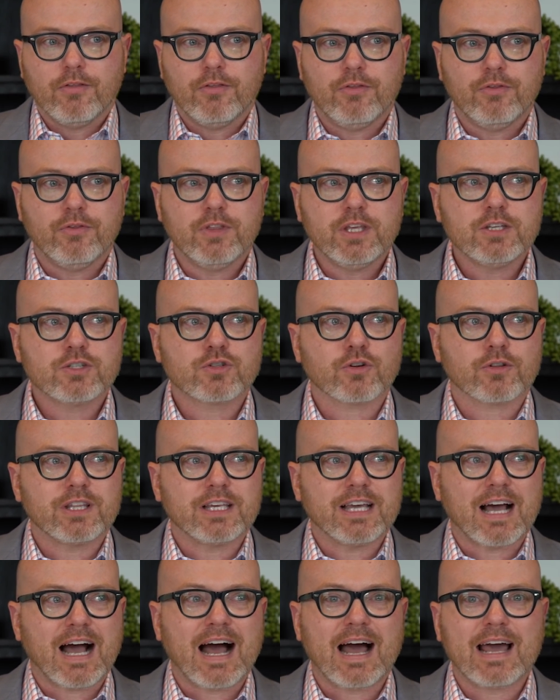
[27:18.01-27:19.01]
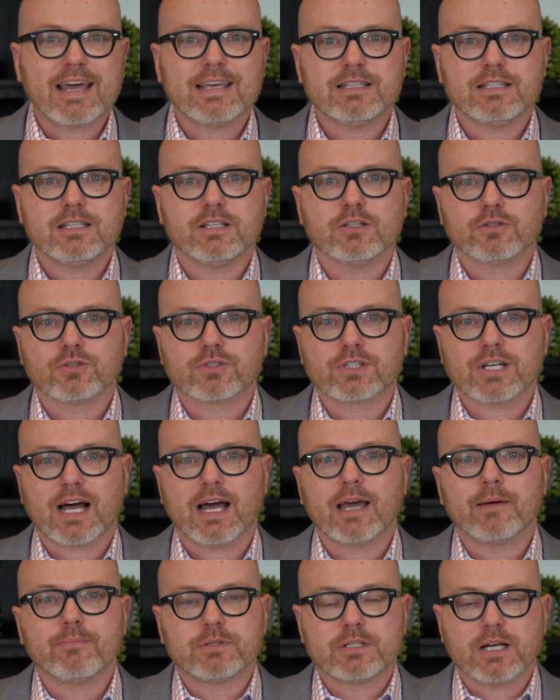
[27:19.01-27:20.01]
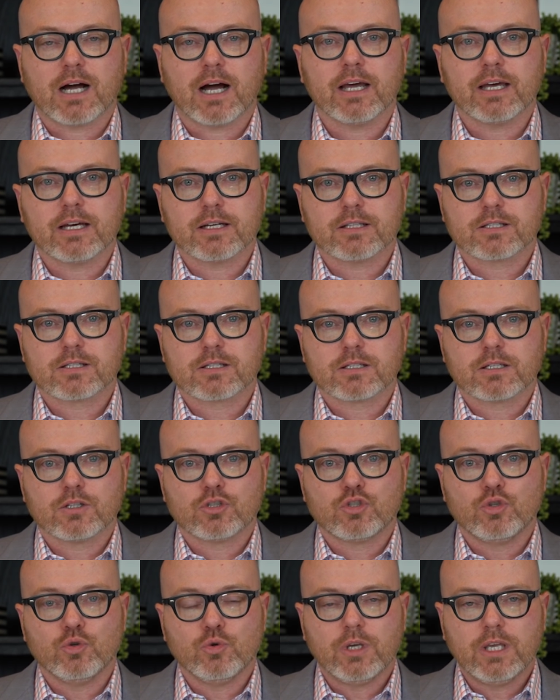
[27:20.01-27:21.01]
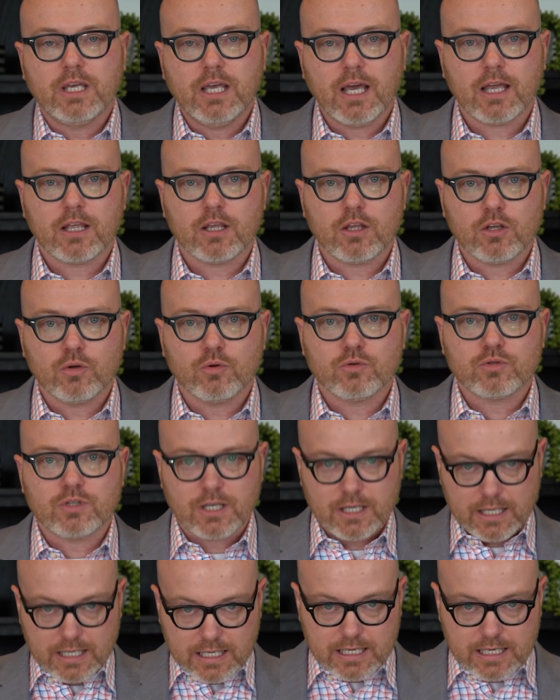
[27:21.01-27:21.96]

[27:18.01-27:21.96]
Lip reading: These are the ideal type diets to get you to